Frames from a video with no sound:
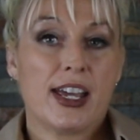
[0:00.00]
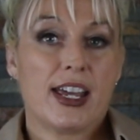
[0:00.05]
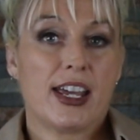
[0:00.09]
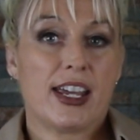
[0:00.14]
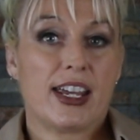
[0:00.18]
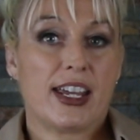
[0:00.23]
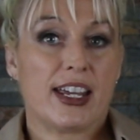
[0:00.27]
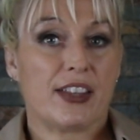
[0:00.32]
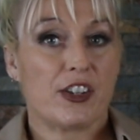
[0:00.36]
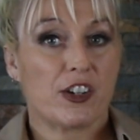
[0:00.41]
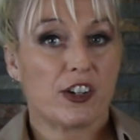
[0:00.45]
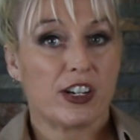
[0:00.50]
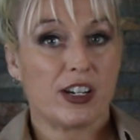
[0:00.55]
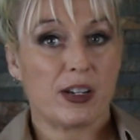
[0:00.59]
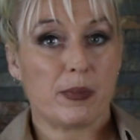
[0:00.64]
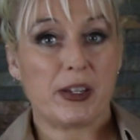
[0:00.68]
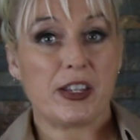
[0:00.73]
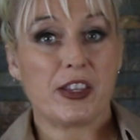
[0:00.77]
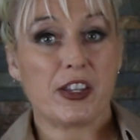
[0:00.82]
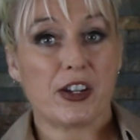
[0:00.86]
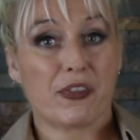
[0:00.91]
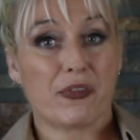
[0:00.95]
and they're going to
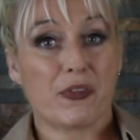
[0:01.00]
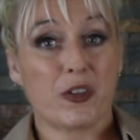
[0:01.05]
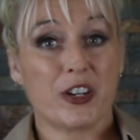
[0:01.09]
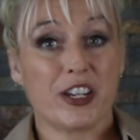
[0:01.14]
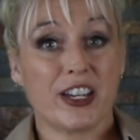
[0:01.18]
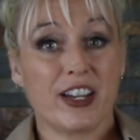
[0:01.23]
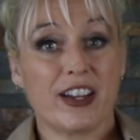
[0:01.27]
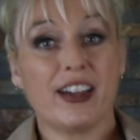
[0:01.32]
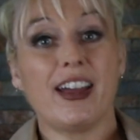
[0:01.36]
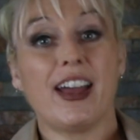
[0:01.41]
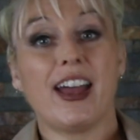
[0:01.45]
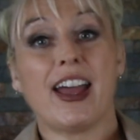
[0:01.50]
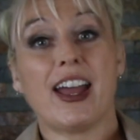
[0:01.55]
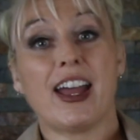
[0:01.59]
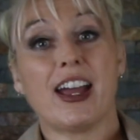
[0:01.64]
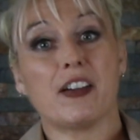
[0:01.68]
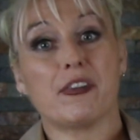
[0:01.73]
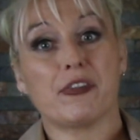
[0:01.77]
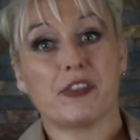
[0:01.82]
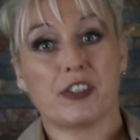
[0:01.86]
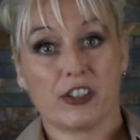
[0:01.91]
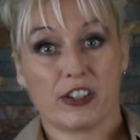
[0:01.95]
be there for you
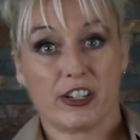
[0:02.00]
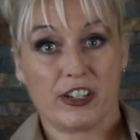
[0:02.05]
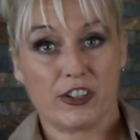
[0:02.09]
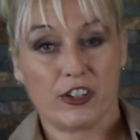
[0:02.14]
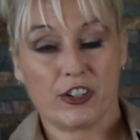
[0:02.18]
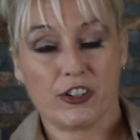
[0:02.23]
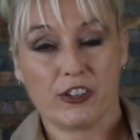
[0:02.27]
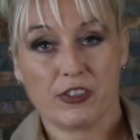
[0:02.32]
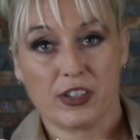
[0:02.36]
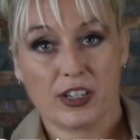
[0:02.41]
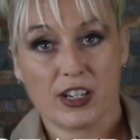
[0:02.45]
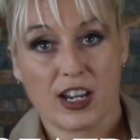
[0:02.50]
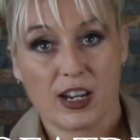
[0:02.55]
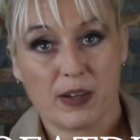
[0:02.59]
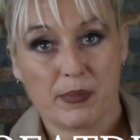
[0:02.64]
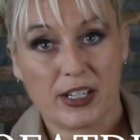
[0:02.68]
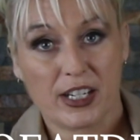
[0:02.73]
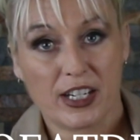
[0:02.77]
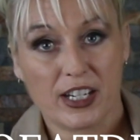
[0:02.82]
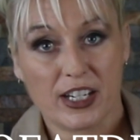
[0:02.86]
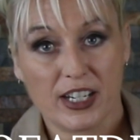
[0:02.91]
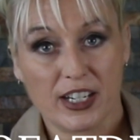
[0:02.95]
after you choose Time
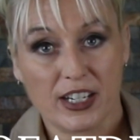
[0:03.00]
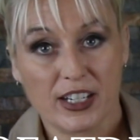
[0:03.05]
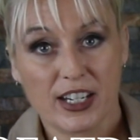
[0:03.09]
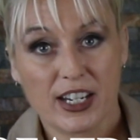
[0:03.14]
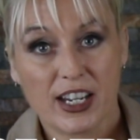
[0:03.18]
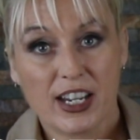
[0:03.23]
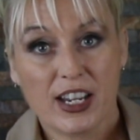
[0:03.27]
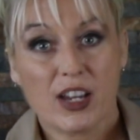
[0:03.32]
to Eat